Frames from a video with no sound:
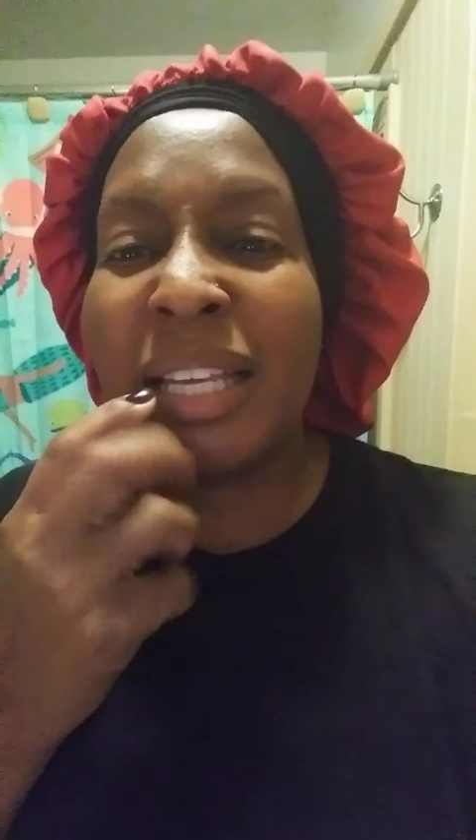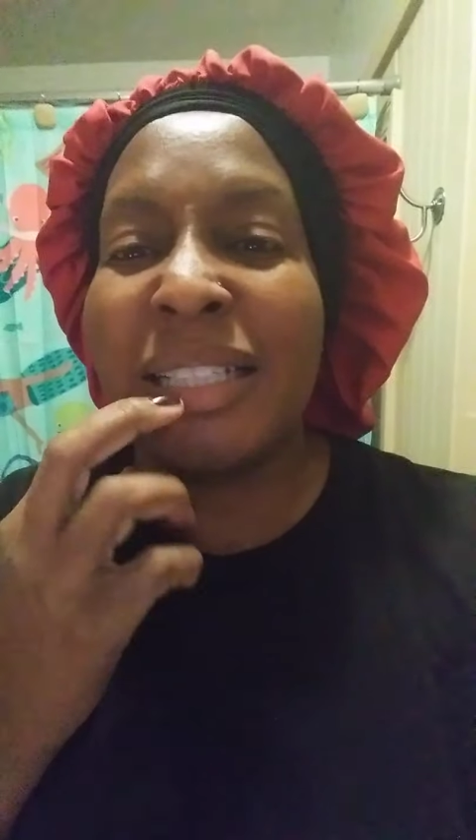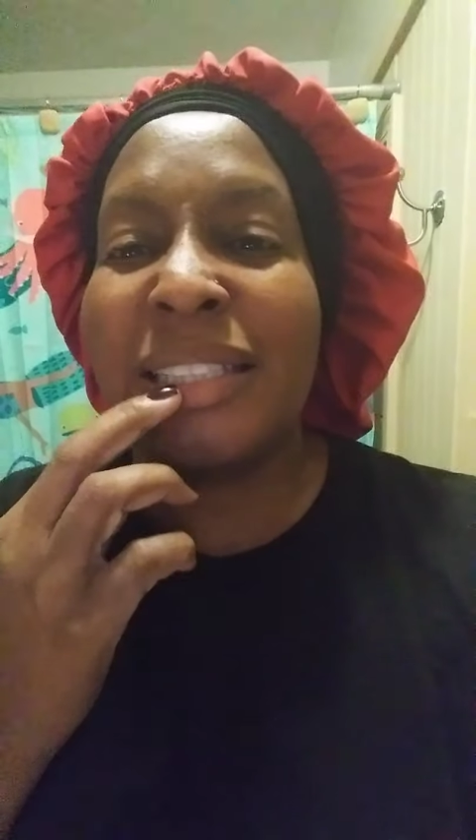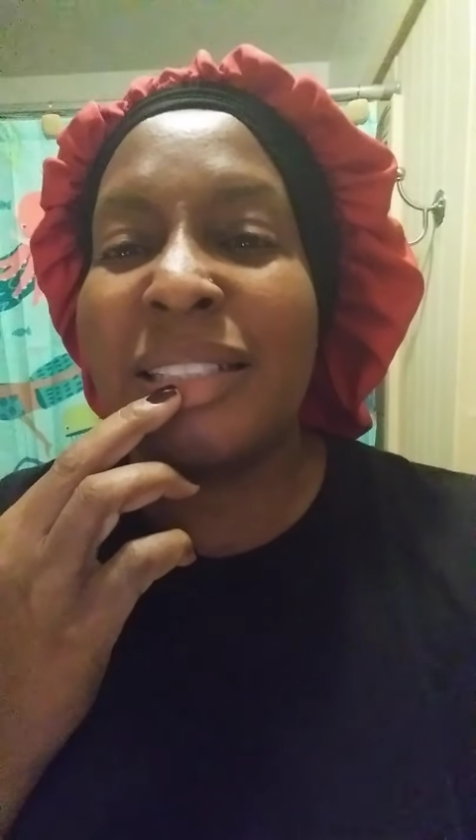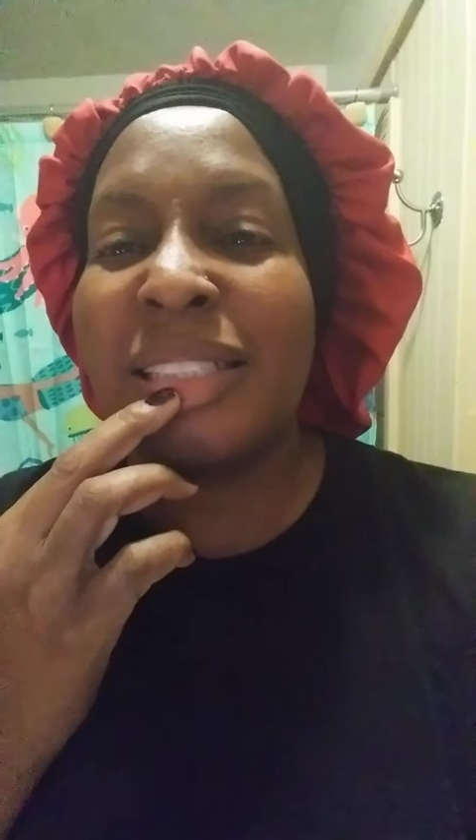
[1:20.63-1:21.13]

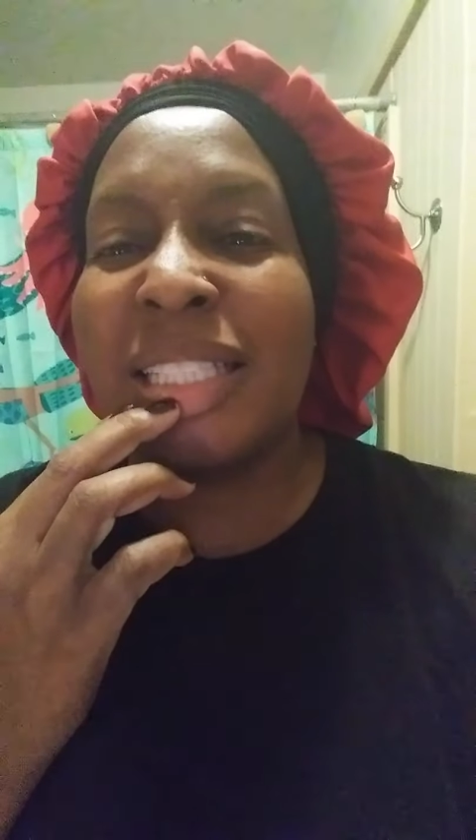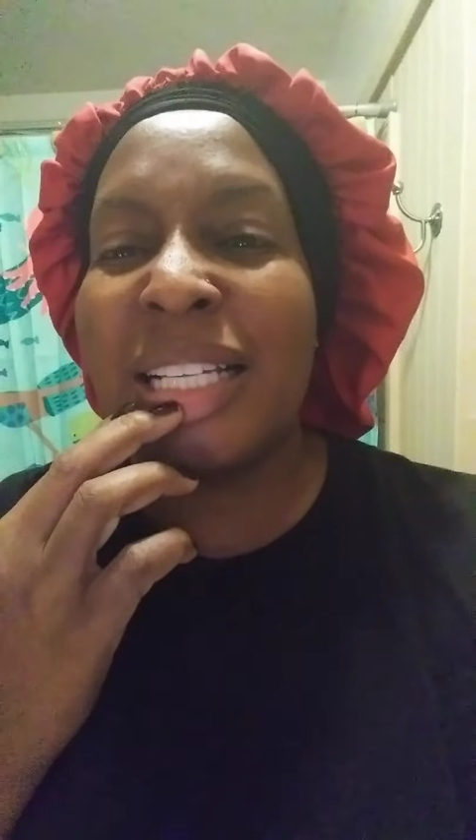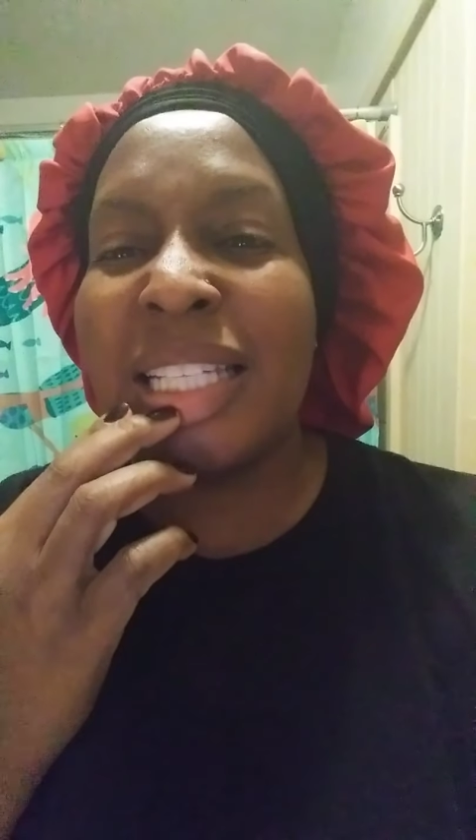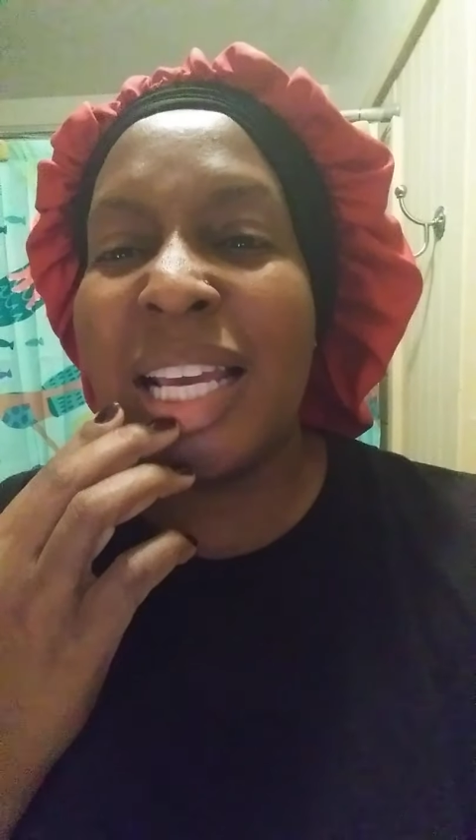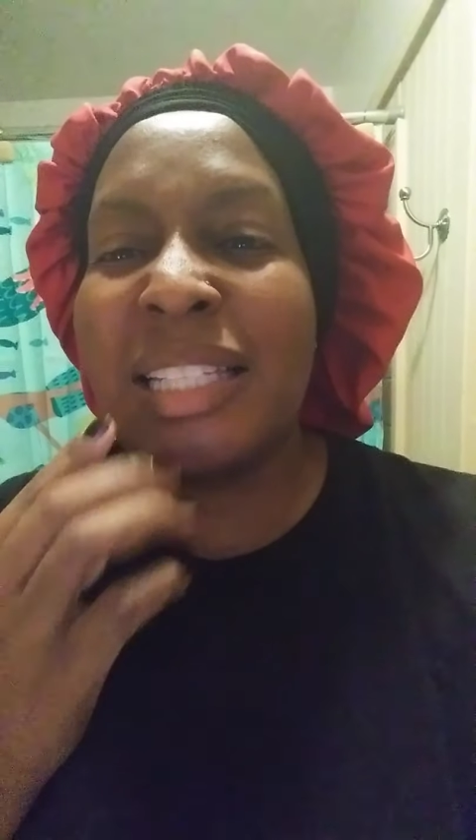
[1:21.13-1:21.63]
so
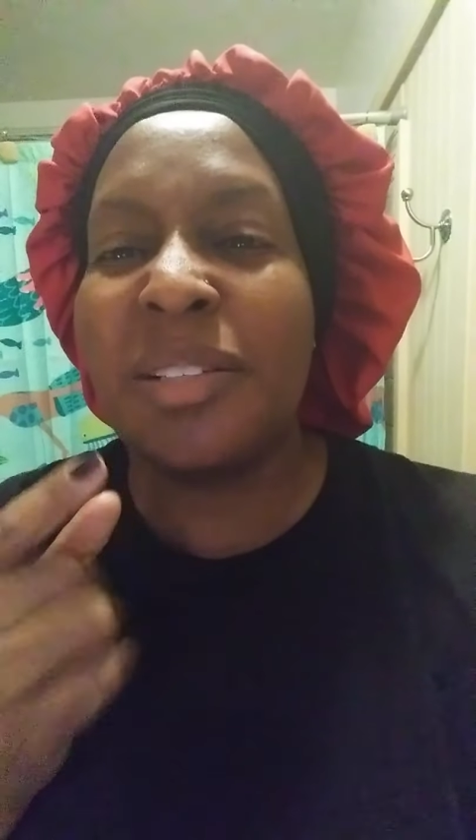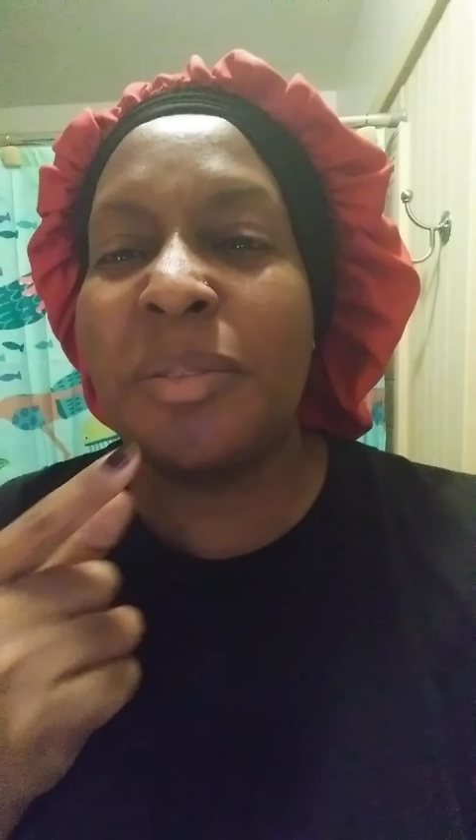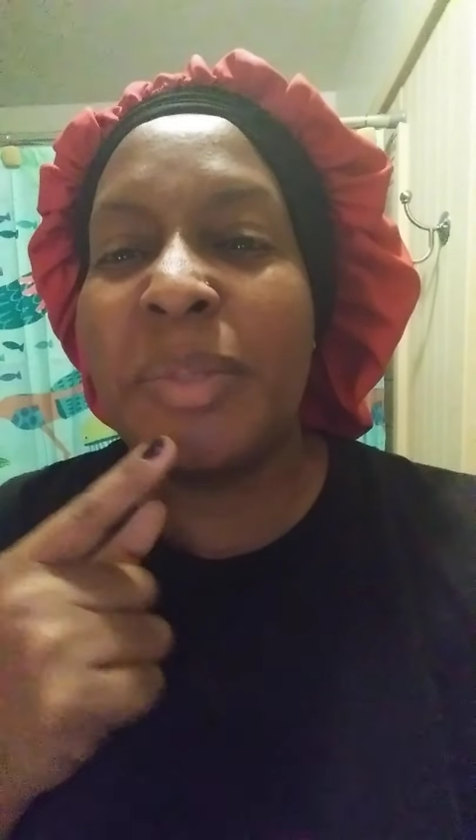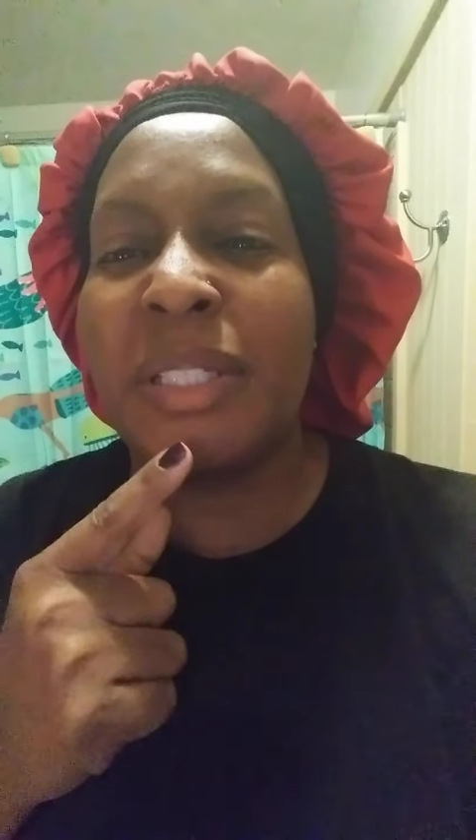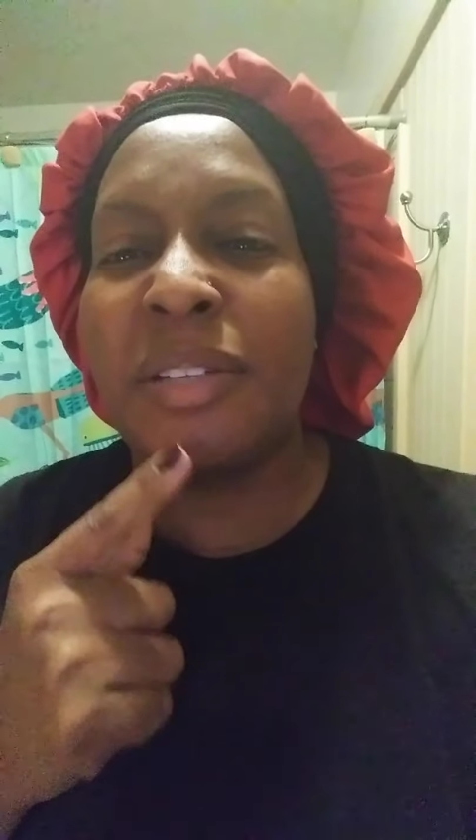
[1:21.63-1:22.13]
sometimes
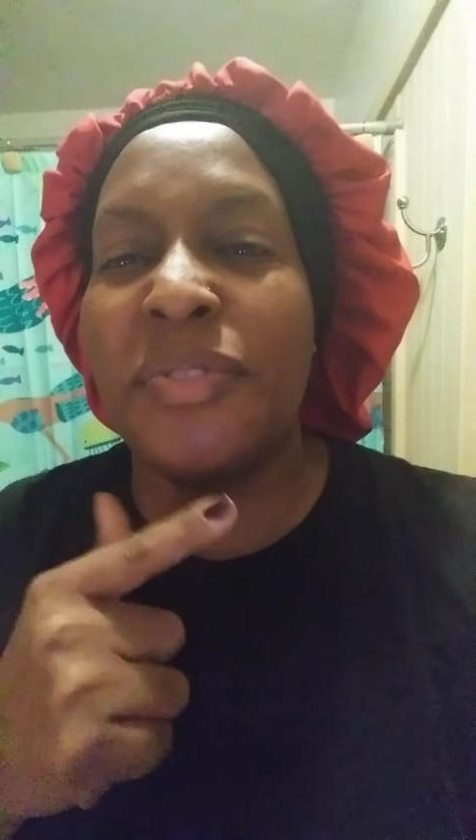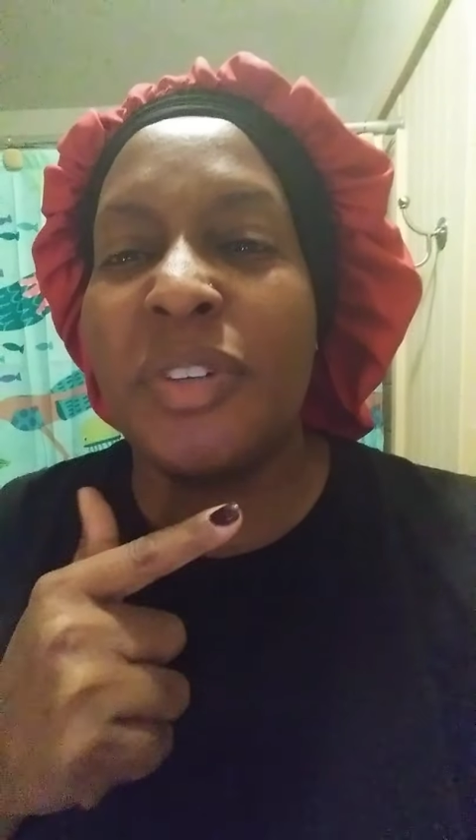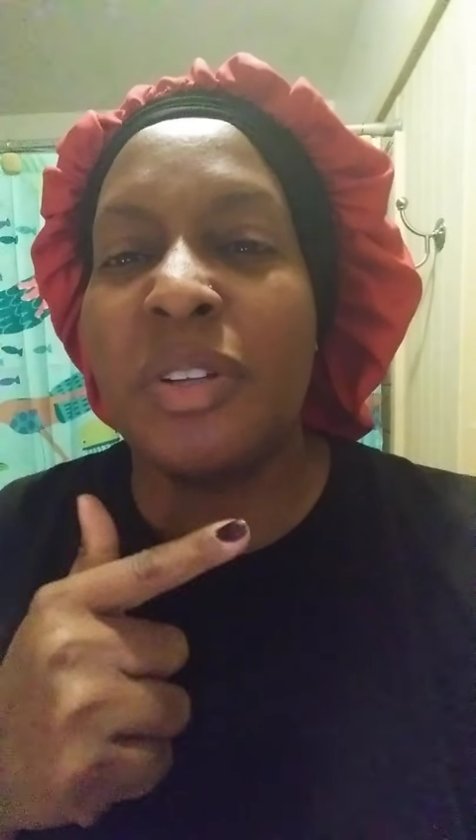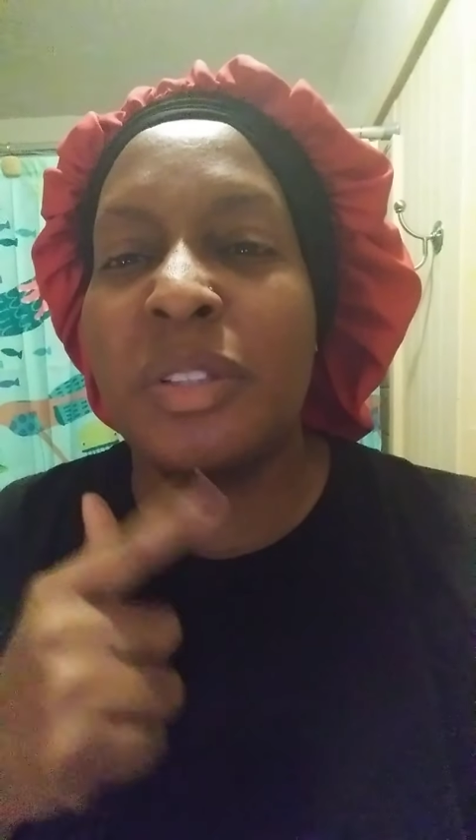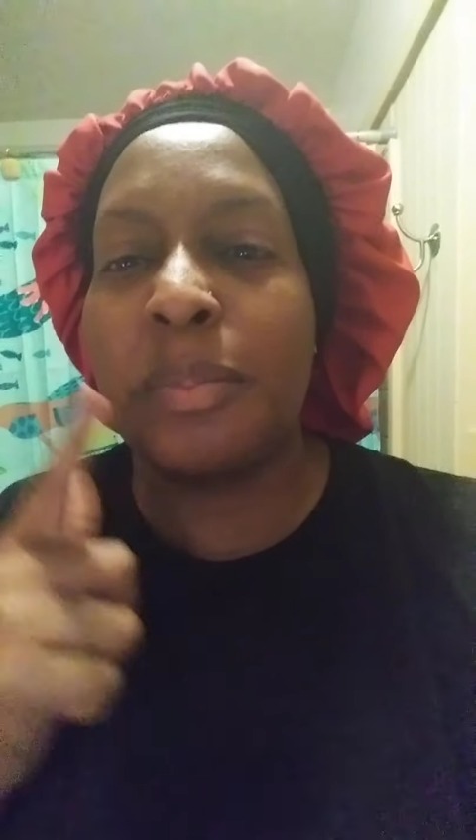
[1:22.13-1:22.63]
it'd be
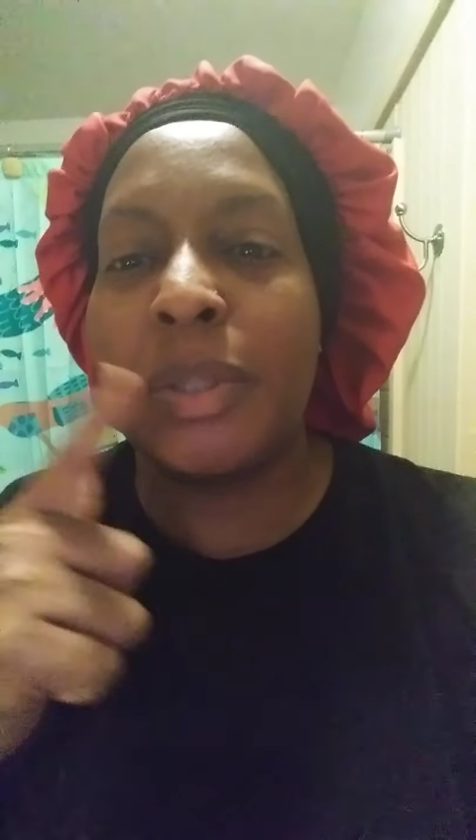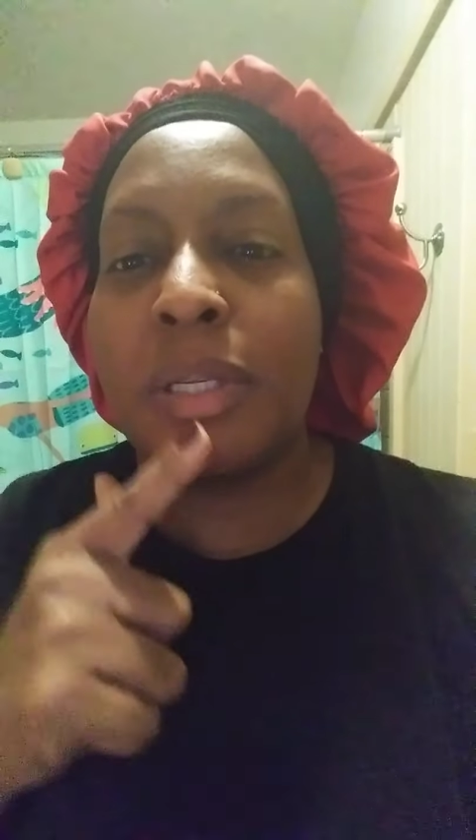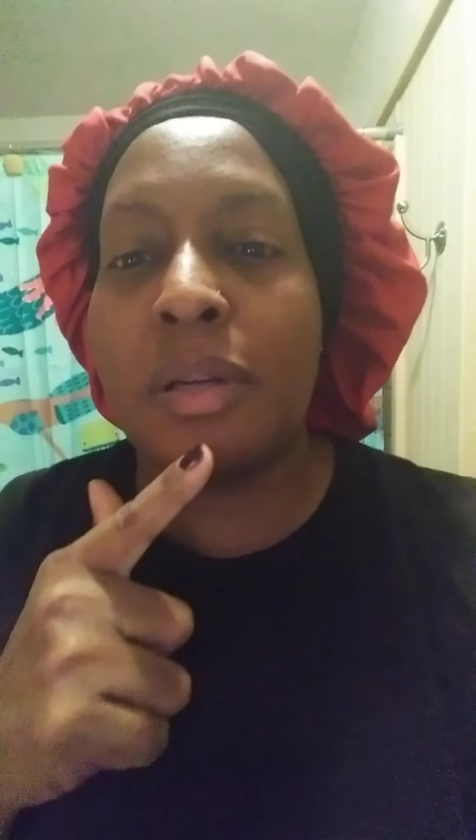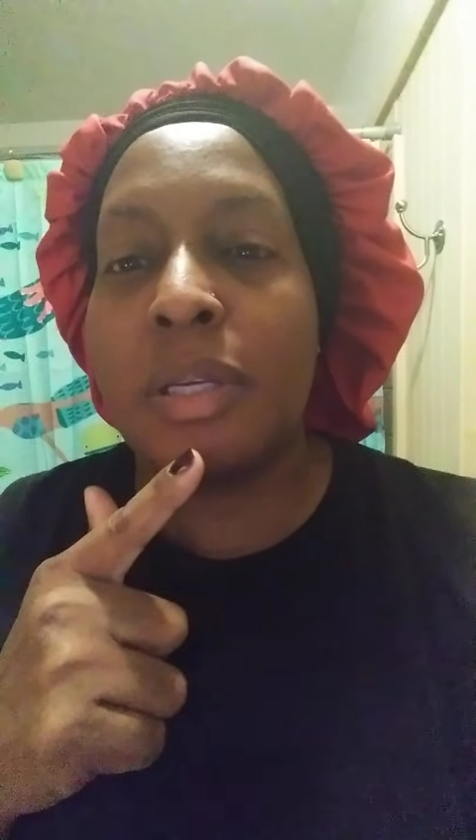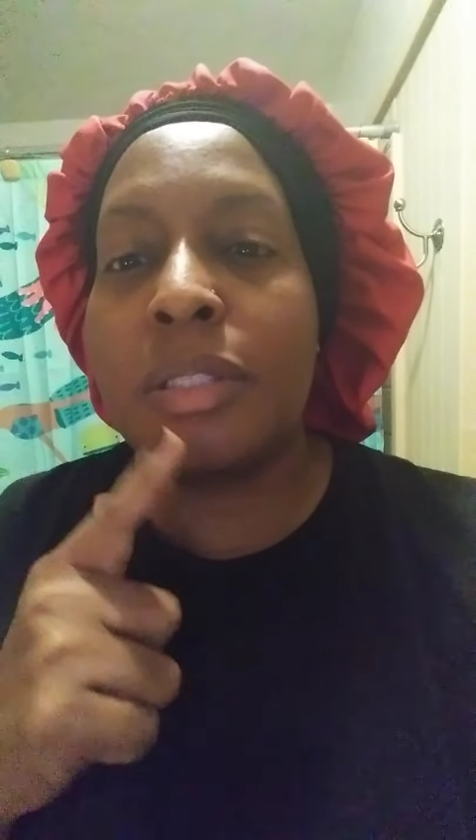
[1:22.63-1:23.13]
difficult to
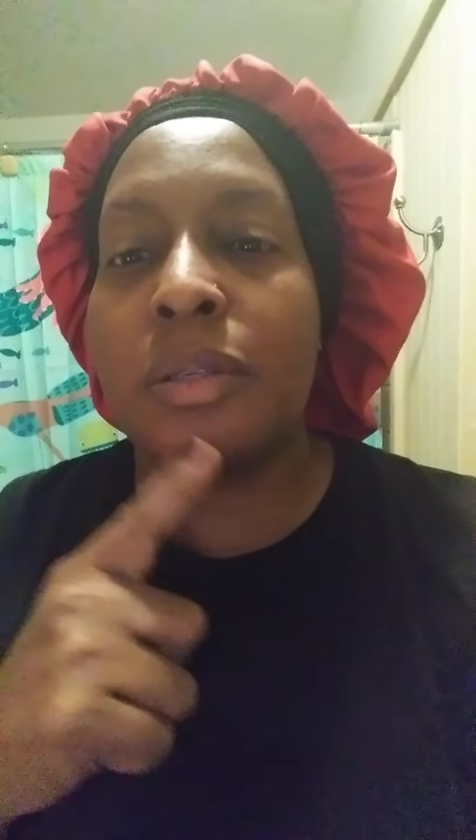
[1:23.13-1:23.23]
put it on.